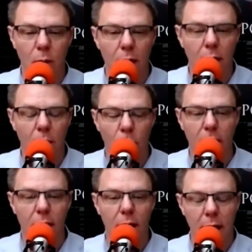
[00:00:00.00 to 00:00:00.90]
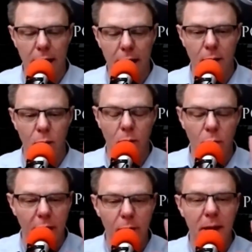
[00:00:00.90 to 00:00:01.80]
When I tell you, when
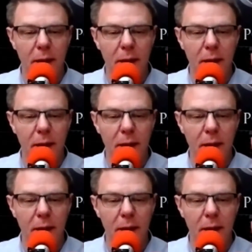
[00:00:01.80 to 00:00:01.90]
everybody